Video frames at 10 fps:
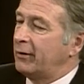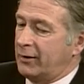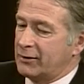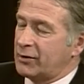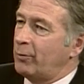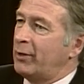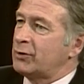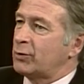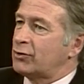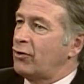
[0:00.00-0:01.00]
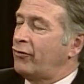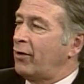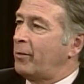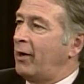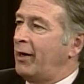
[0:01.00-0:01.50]
In some ways, we're so
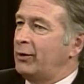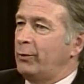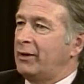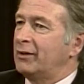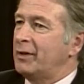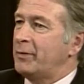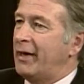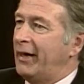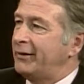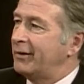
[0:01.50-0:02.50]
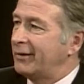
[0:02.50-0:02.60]
far behind, we can leap ahead,